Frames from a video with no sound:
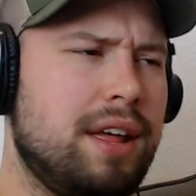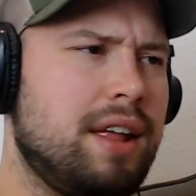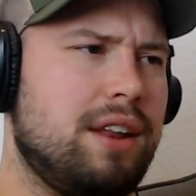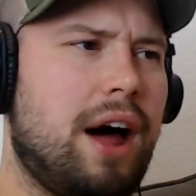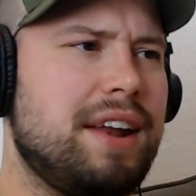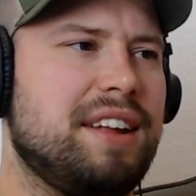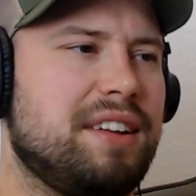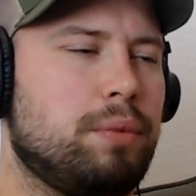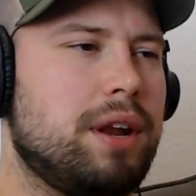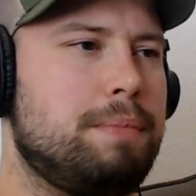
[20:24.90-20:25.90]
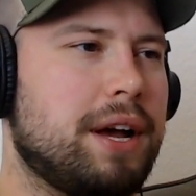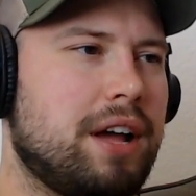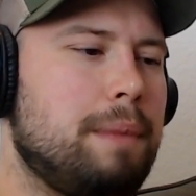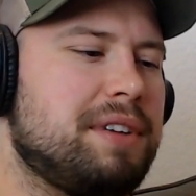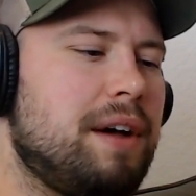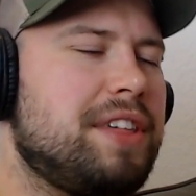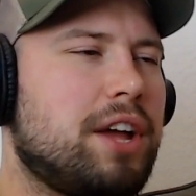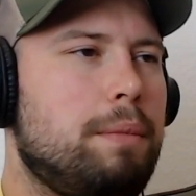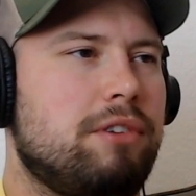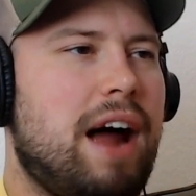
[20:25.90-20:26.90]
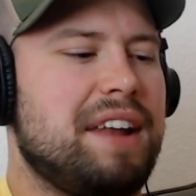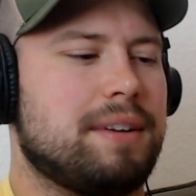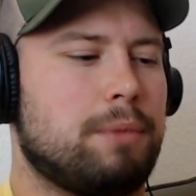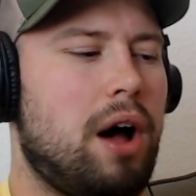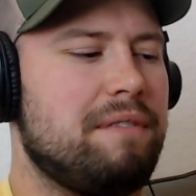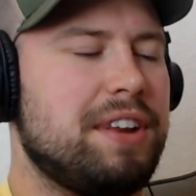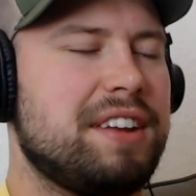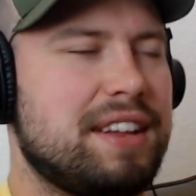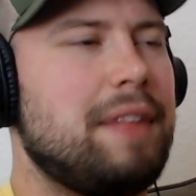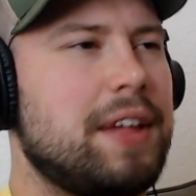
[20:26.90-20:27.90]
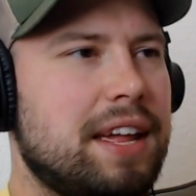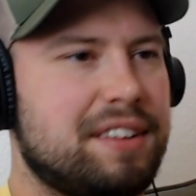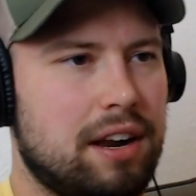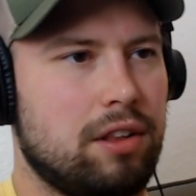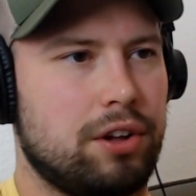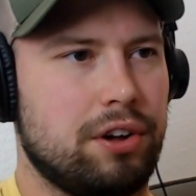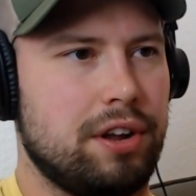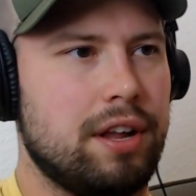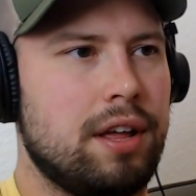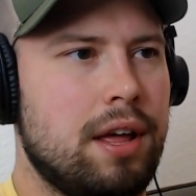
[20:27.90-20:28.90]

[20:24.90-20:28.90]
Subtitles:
not an easy win to pick up. So I think he'll be riding some confidence, and I think he's going to look good.